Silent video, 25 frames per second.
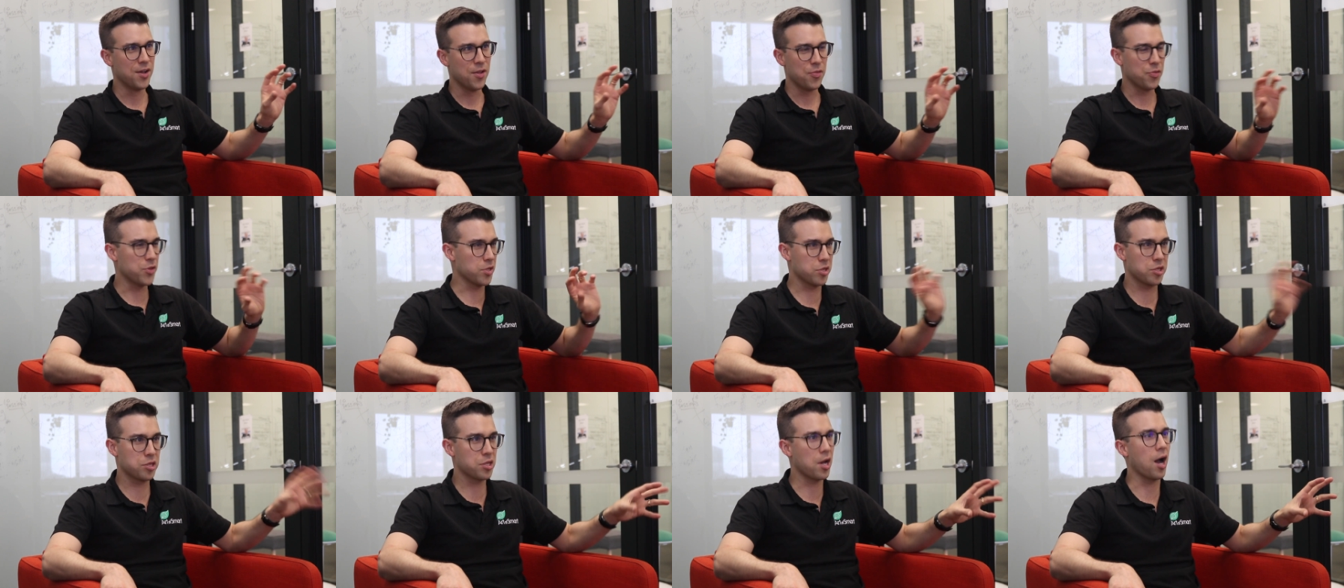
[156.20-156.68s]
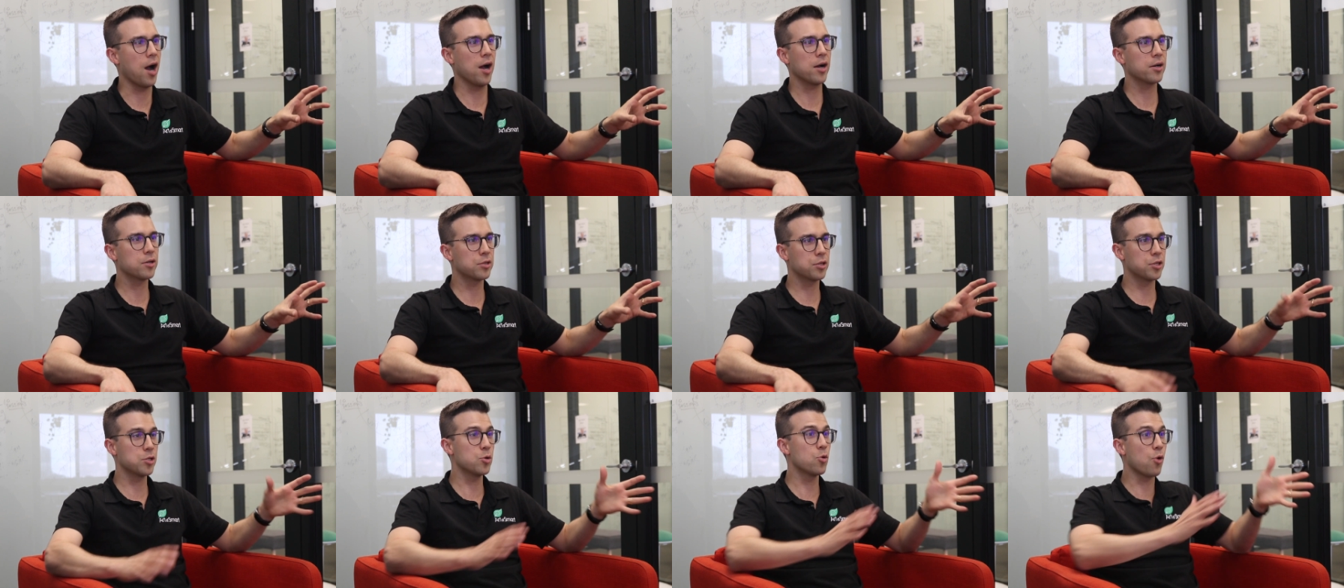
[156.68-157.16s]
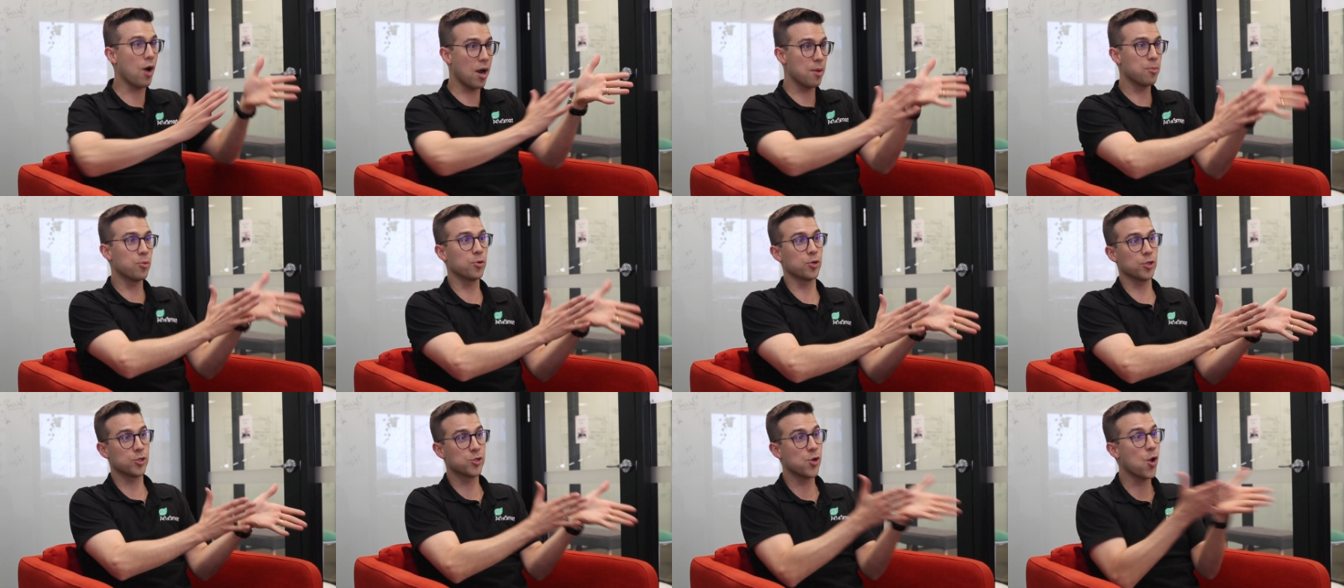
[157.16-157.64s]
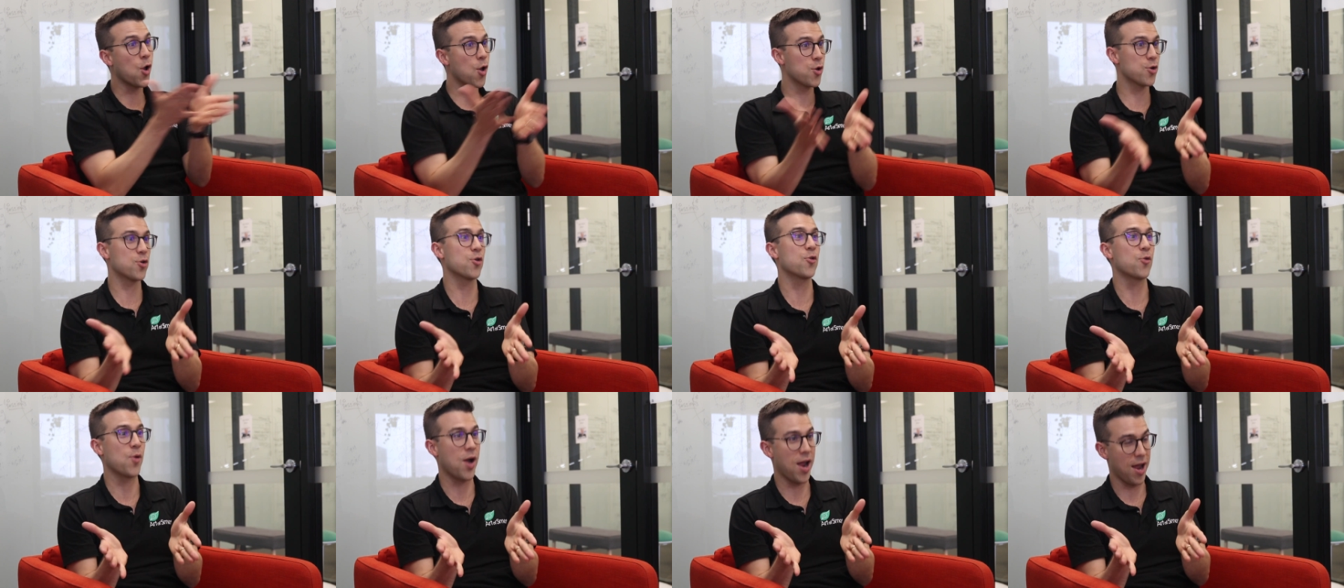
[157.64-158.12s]
this sucks, you were able to turn
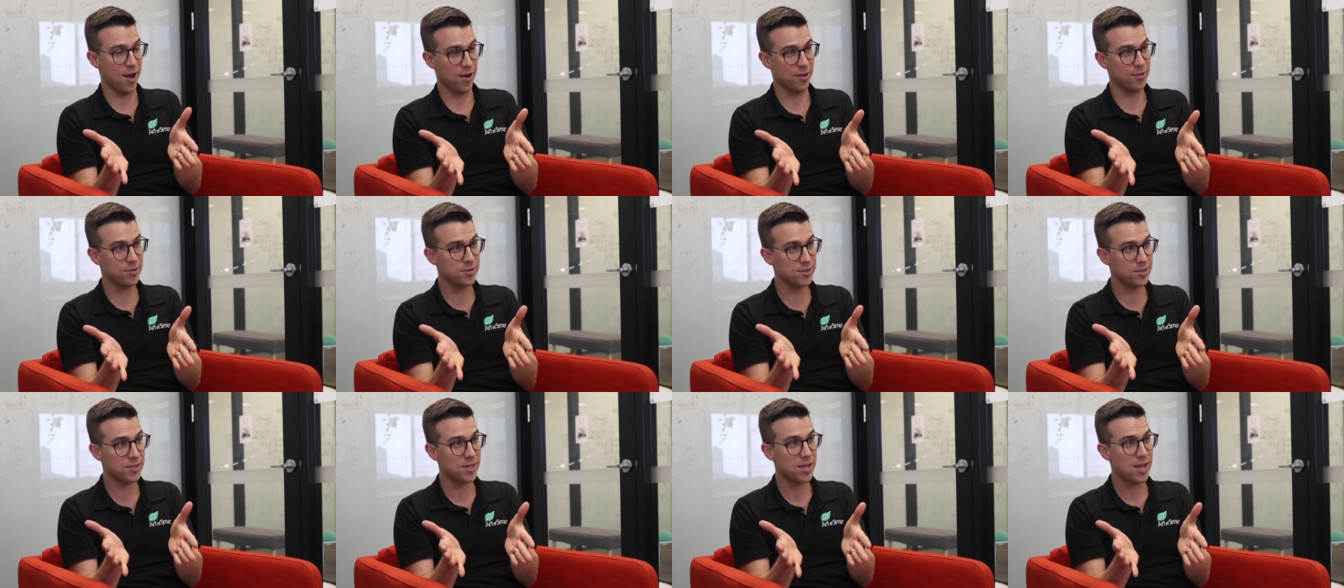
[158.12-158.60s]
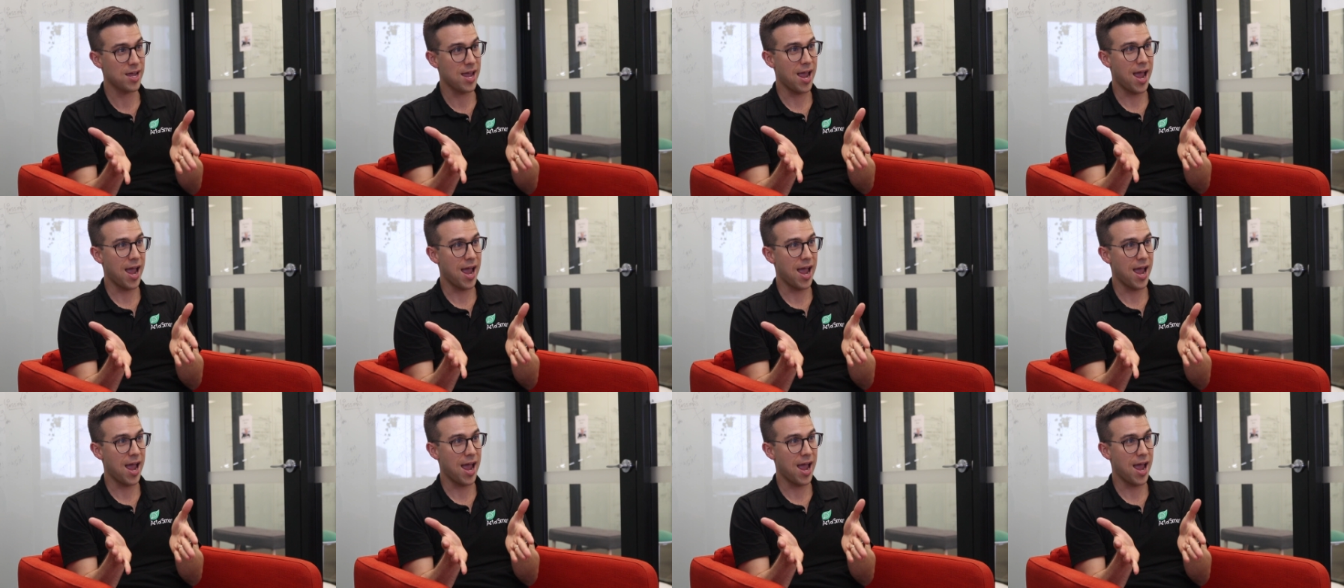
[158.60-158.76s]
it around